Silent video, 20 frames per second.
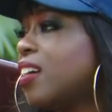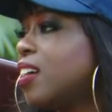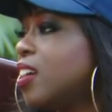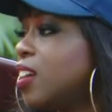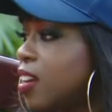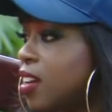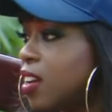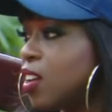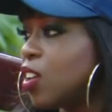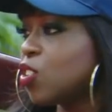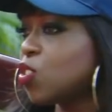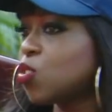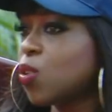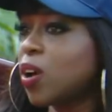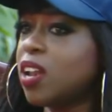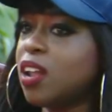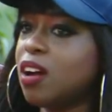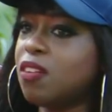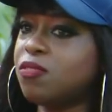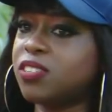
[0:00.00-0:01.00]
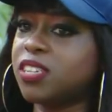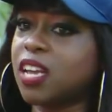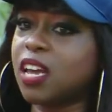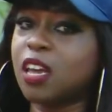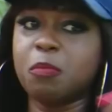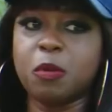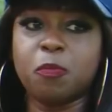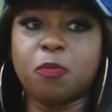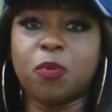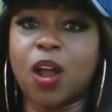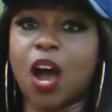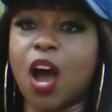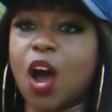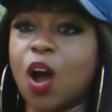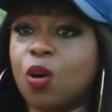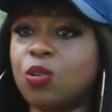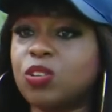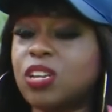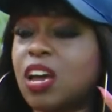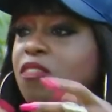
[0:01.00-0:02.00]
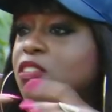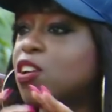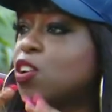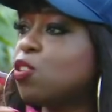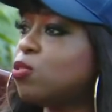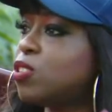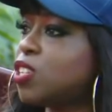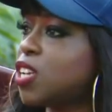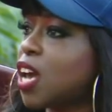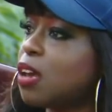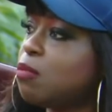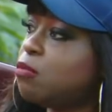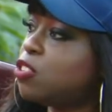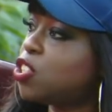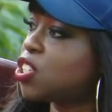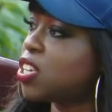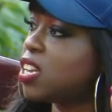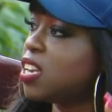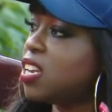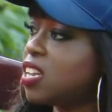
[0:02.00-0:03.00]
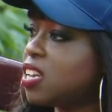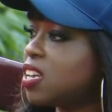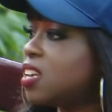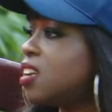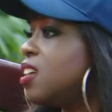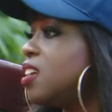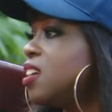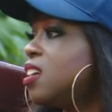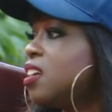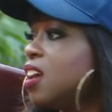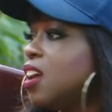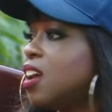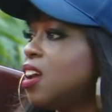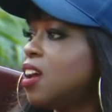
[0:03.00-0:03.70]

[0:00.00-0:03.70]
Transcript: So I love taking people out, having a good time, chilling.